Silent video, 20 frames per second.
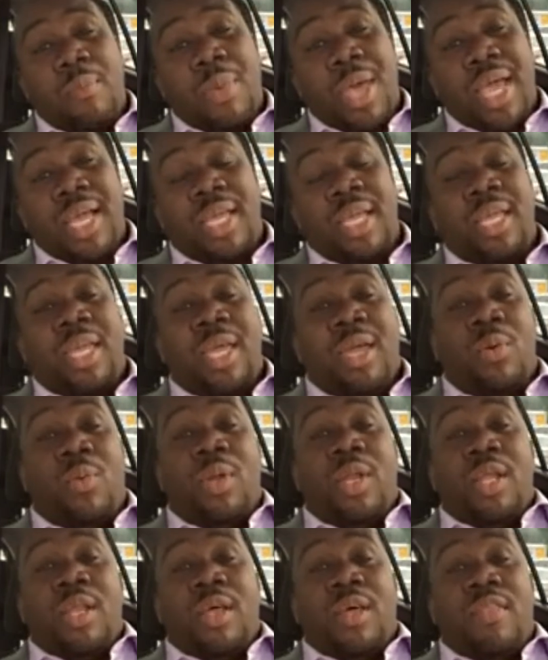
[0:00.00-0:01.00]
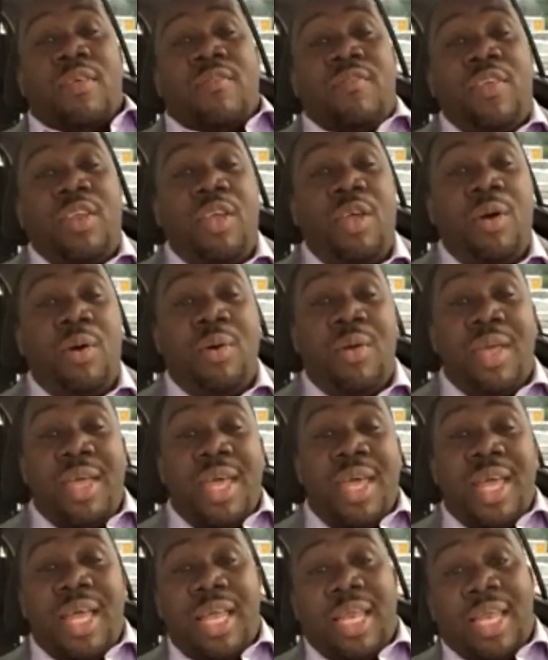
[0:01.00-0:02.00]
and I'm back again with another video.
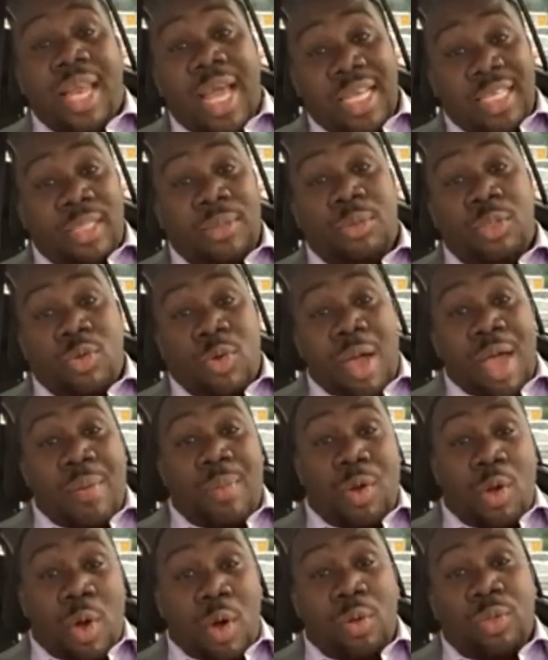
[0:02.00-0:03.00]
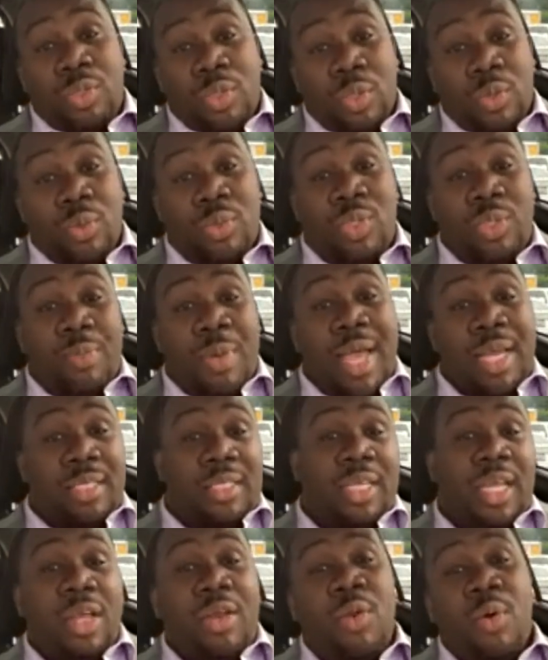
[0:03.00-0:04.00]
Like, subscribe, and also
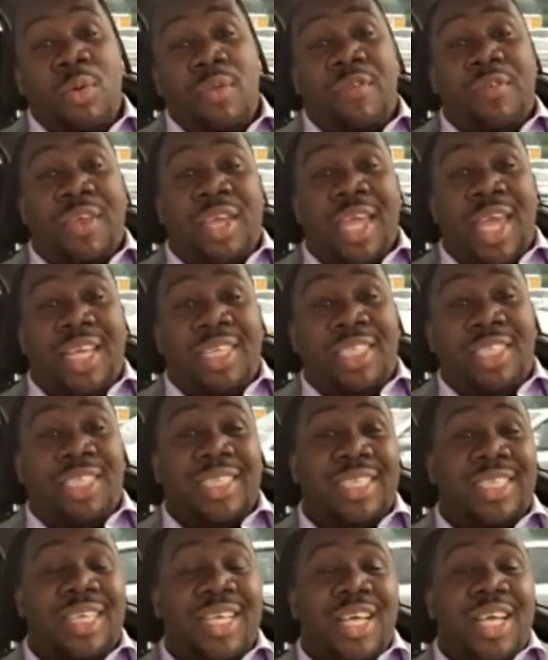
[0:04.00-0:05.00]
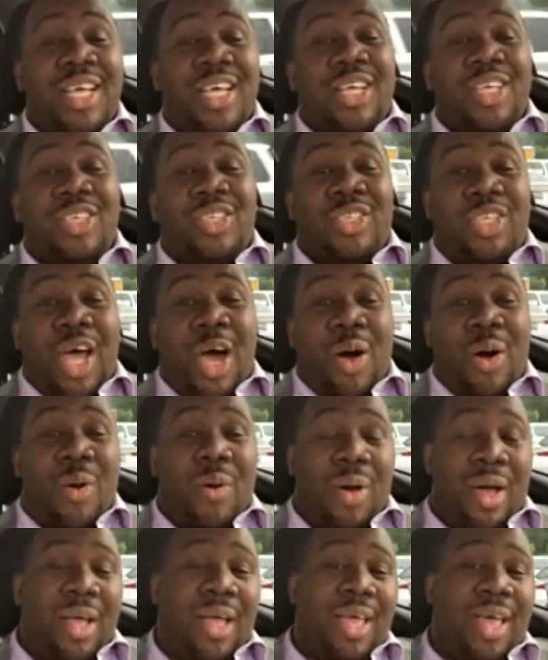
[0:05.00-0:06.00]
smash that notification.
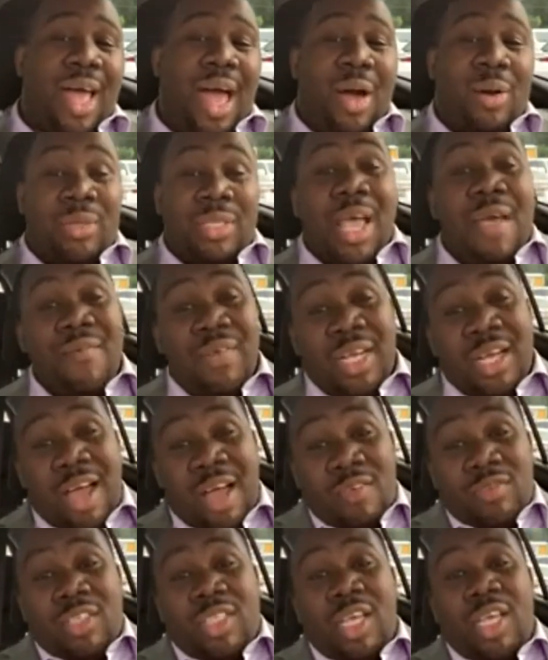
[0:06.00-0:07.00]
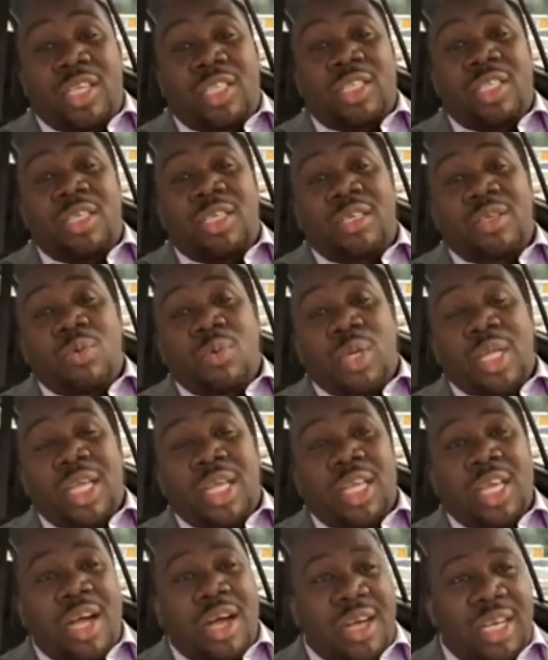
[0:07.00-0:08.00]
So, I was having a conversation with
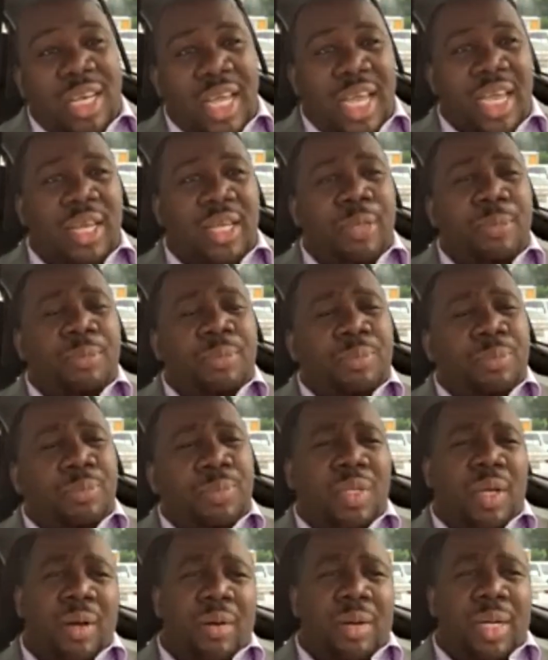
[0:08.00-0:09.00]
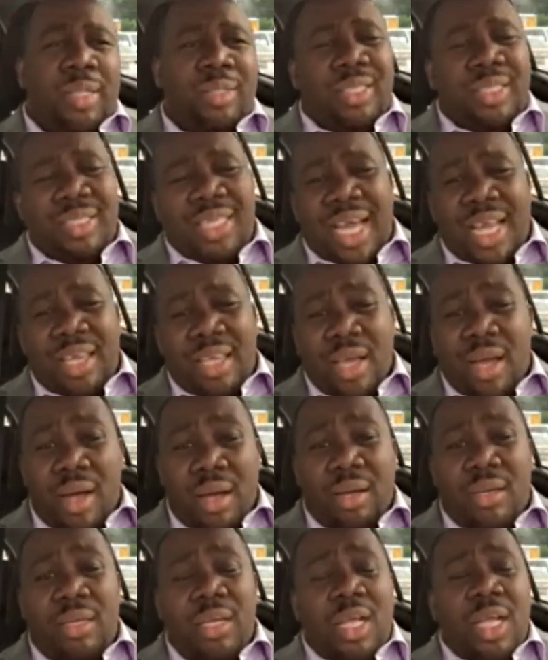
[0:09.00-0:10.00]
a young lady. Oh, well, she's not
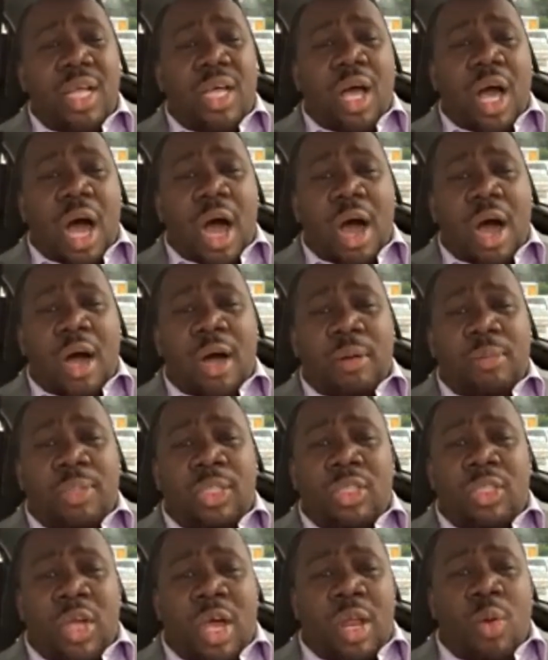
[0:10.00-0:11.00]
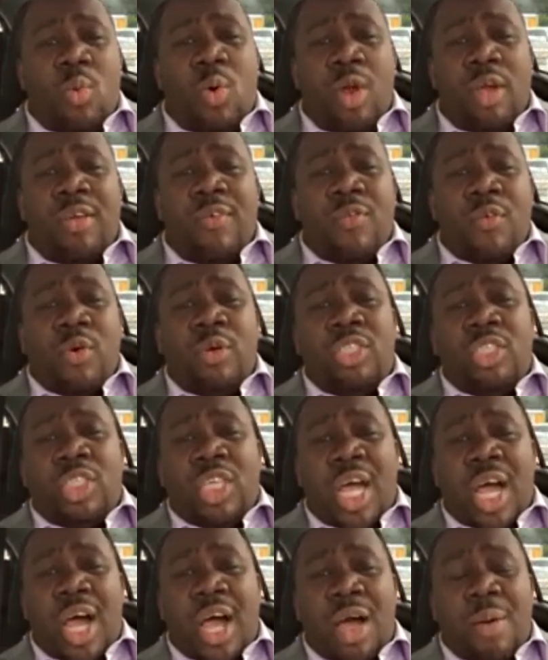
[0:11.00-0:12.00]
young. Um, she started working for a
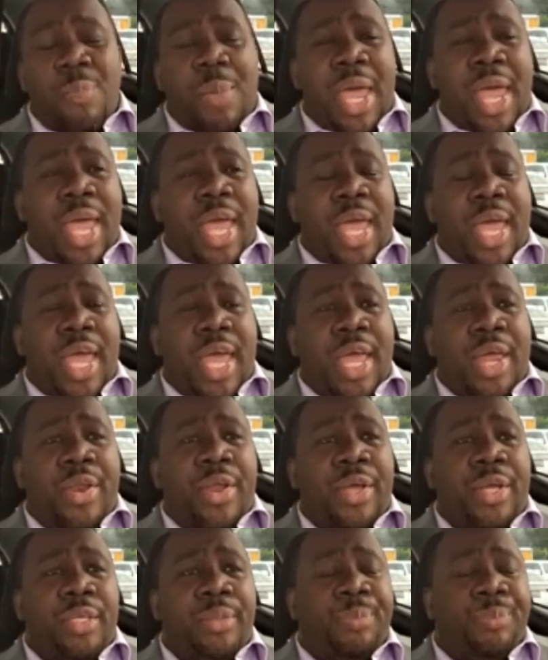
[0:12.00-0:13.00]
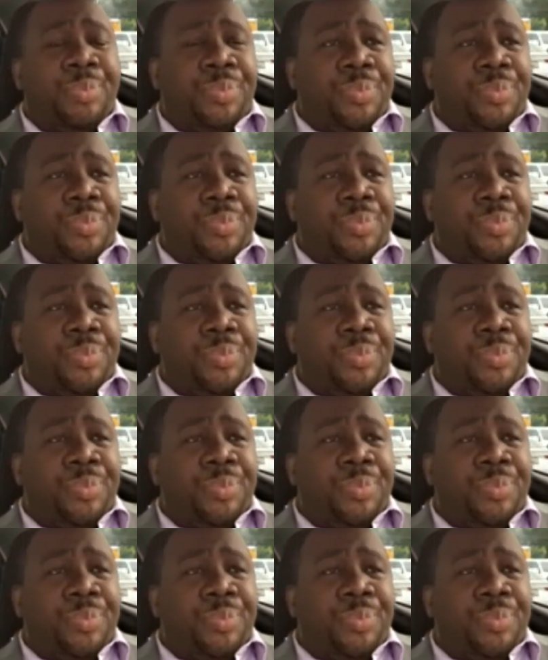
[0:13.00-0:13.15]
job, and